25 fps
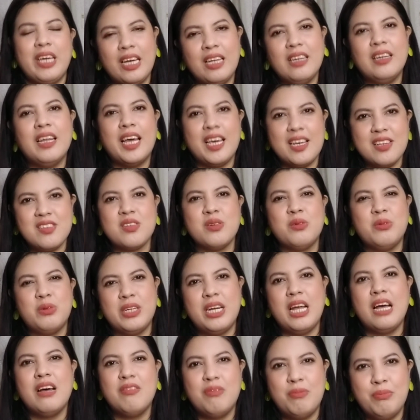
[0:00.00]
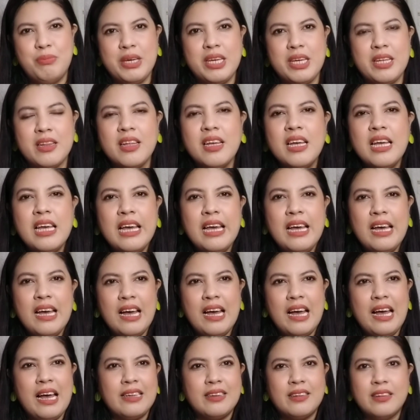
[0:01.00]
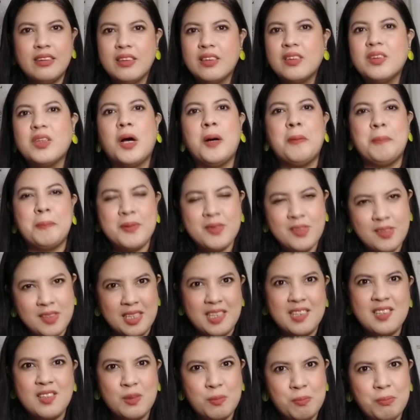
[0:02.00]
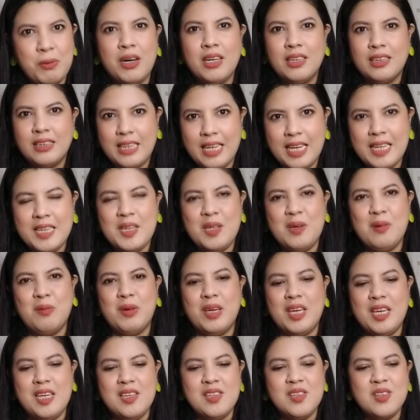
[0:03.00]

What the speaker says: Alaiza would have been at the top 6 spot anyway.